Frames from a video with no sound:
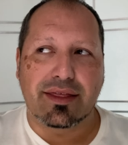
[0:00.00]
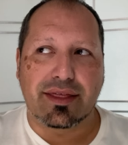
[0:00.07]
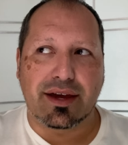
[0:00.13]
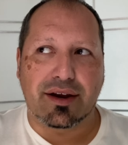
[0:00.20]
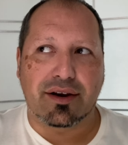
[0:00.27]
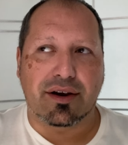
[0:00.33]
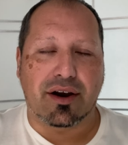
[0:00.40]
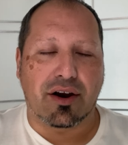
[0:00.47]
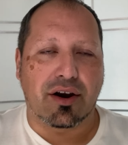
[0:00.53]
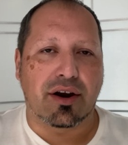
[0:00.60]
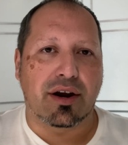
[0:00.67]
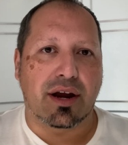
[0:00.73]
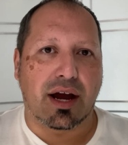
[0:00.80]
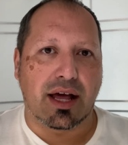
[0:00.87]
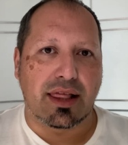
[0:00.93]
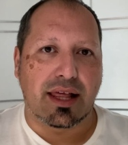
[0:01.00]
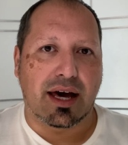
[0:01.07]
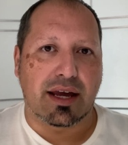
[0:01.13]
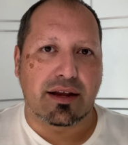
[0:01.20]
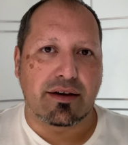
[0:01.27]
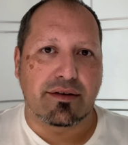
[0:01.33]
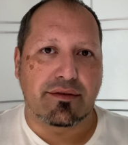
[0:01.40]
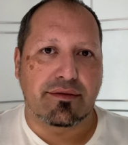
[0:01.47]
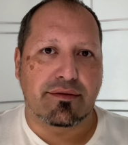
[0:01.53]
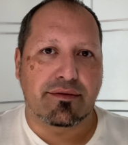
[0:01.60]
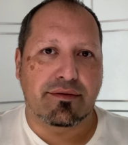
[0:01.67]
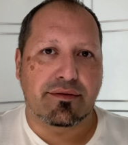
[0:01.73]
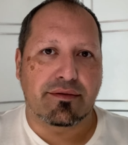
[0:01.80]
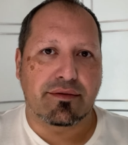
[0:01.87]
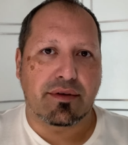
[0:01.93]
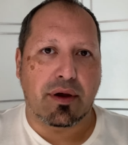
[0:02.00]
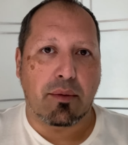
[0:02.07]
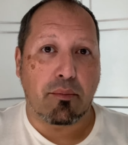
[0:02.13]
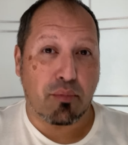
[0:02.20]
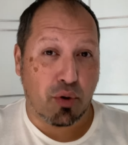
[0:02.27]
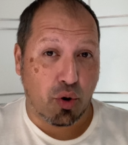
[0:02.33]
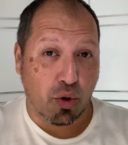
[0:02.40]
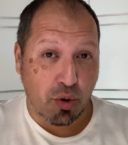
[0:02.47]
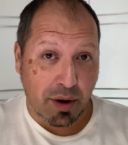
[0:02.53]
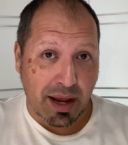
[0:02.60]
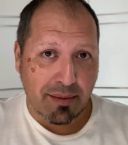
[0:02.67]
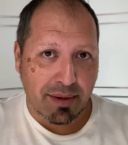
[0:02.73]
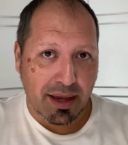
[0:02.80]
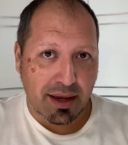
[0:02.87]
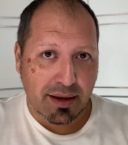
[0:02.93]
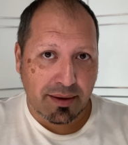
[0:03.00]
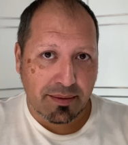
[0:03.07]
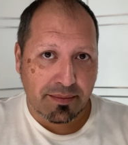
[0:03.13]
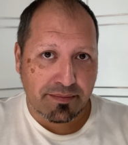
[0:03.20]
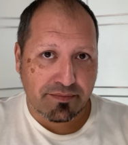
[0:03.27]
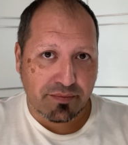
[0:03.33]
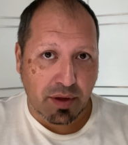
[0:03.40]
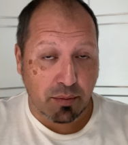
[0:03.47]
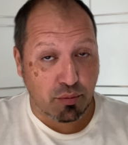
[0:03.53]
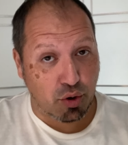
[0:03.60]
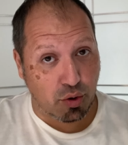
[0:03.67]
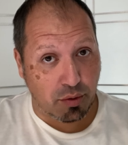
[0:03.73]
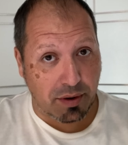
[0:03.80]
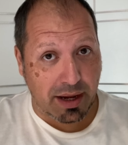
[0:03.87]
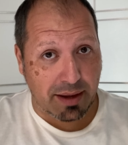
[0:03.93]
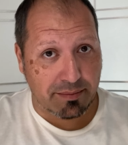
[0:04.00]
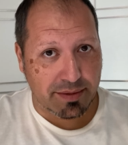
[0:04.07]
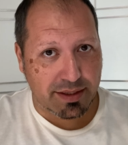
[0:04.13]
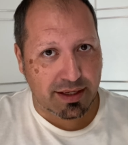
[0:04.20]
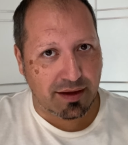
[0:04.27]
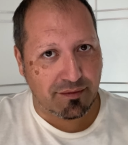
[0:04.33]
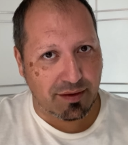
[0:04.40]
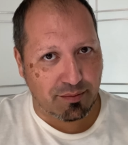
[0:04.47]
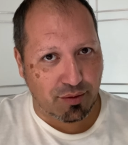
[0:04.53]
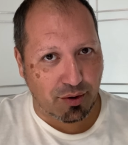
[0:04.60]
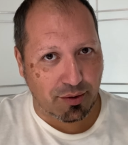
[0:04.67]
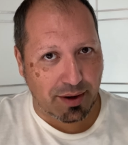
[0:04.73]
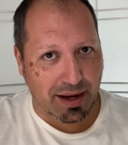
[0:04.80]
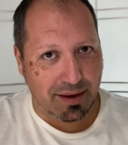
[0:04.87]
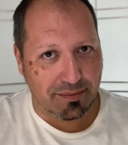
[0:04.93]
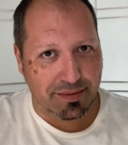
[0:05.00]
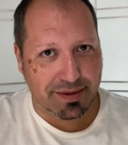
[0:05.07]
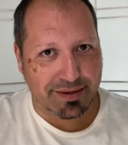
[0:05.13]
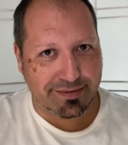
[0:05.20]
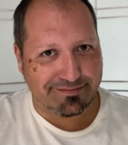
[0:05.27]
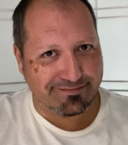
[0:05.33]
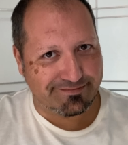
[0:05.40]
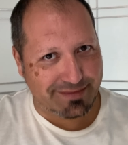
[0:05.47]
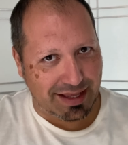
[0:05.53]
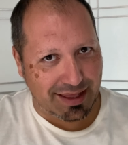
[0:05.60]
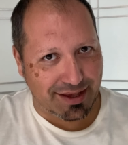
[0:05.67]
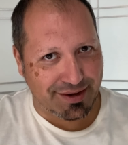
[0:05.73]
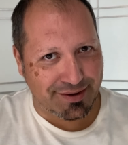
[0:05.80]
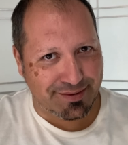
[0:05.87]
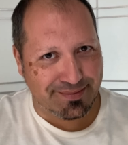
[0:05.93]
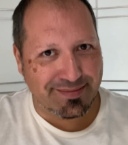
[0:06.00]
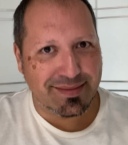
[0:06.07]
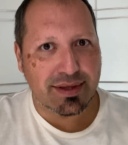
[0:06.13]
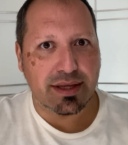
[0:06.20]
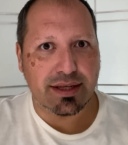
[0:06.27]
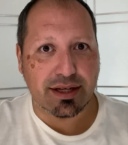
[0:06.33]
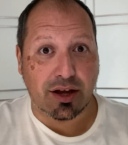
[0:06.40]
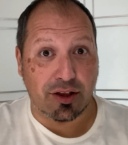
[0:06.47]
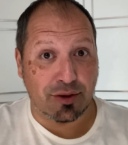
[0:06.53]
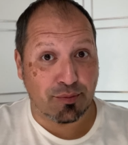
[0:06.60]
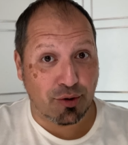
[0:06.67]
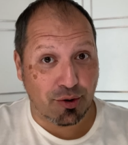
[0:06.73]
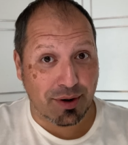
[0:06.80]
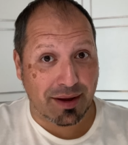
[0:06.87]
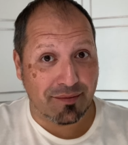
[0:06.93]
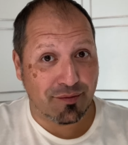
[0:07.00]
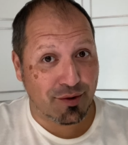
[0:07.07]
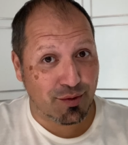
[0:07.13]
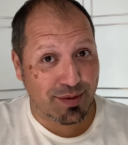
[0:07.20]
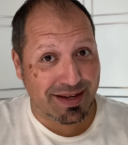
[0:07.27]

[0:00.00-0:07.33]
there are a lot of programming, programs, TV programs, hello, it's called a program for a